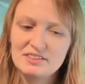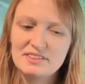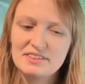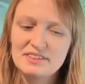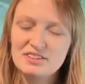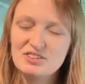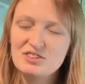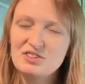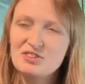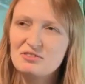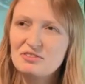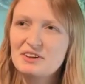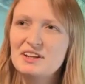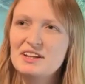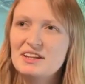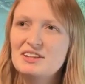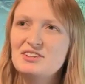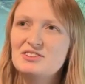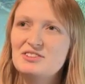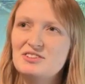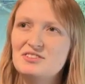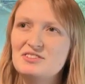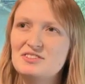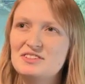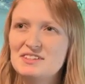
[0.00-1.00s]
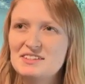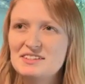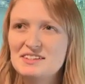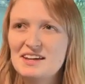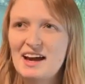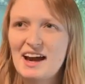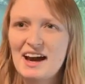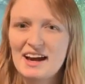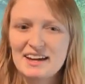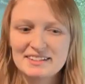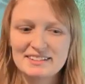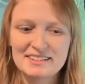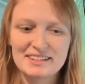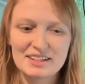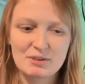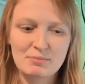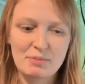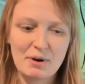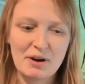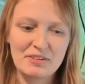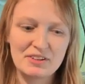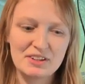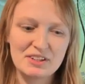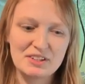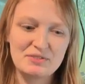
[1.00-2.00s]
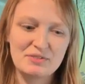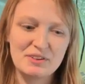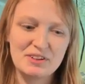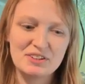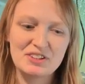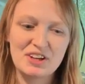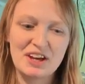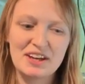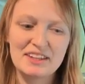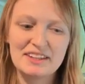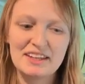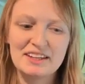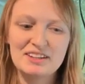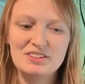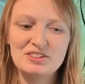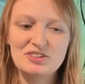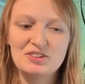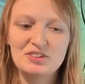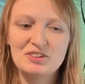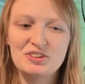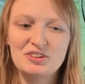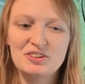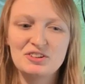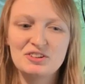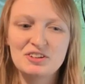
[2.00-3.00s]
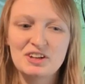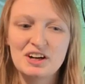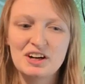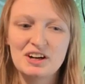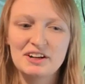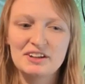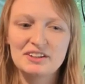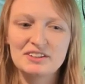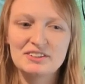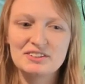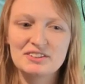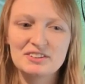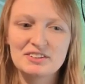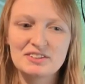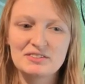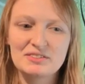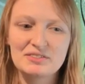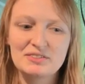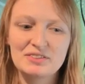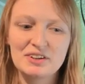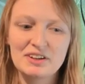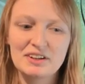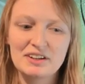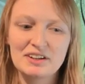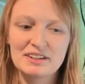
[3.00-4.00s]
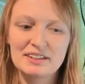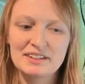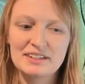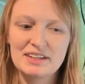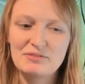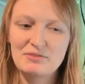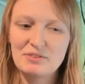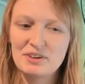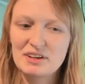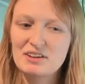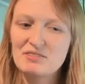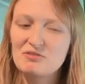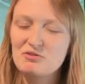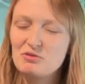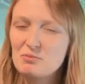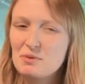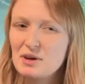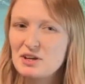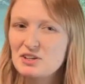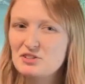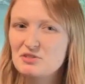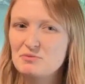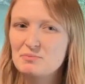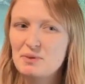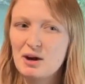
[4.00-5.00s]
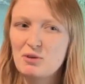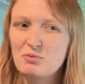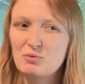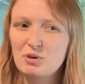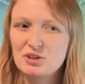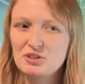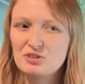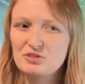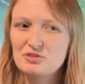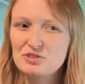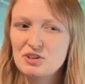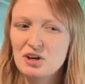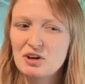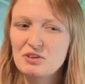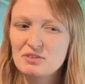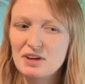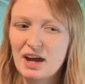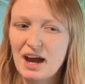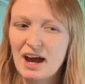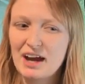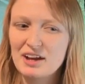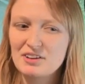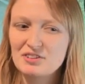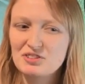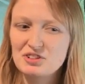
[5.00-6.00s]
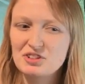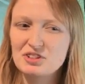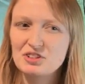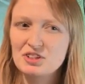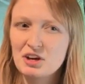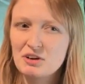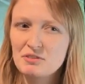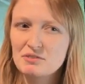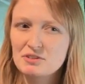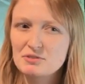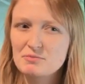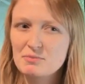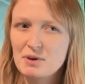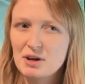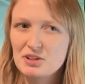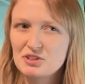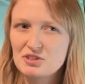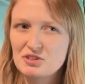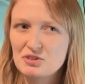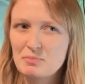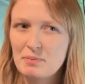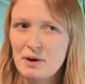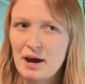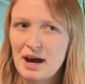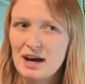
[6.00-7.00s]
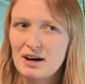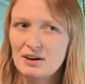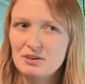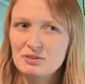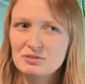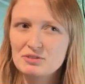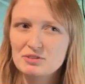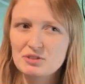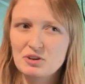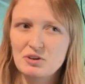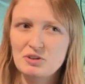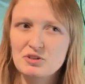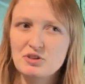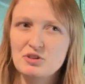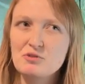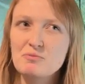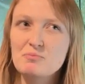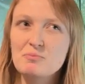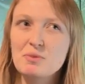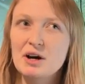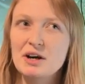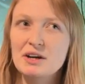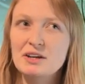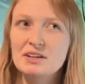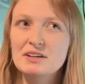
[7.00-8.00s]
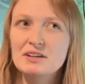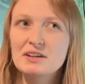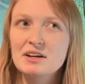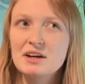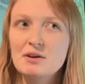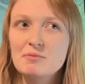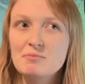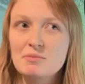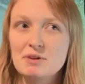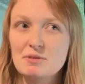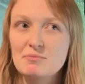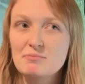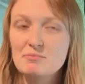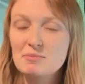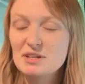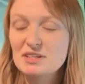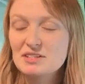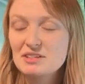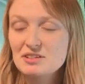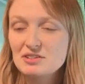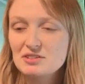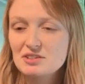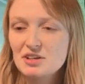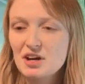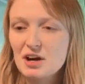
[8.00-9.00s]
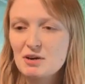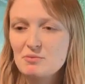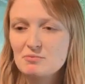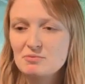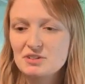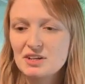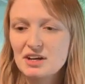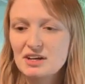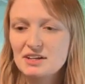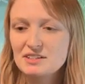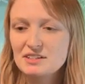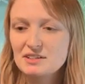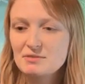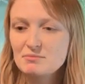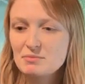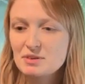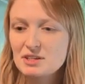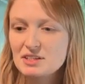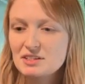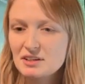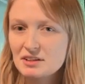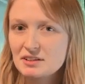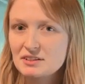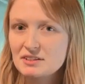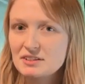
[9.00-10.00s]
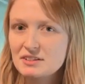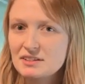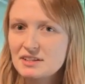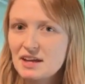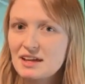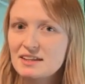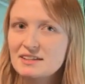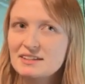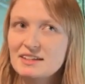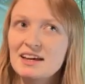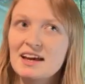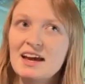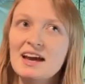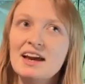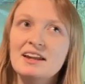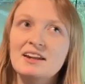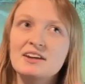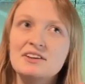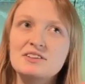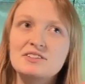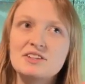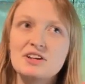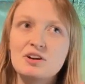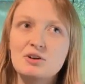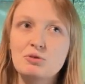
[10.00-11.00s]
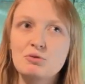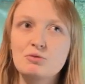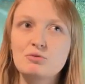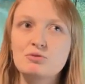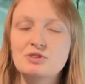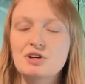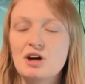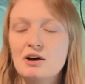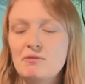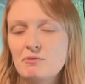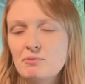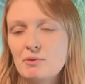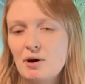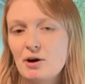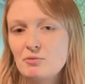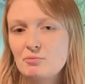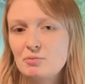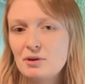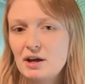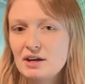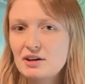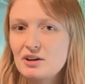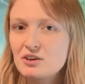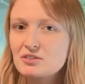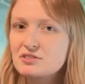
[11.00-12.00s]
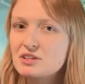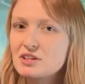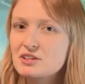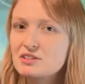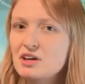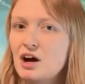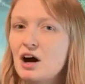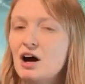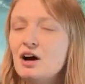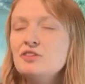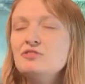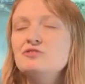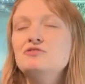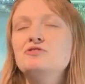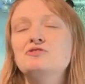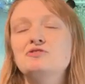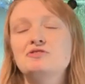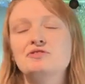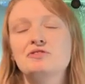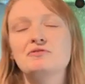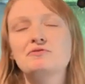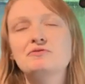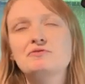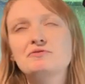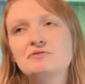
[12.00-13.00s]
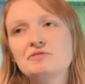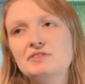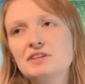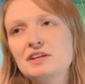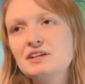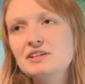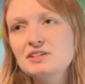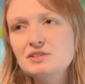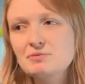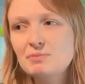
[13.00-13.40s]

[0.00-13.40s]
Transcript: you're really enthusiastic about this fish and then you're kind of giving information about one you don't actually know as much about, or you might be misinterpreting, misunderstanding. And I say it all the time about plecos, there's hundreds of things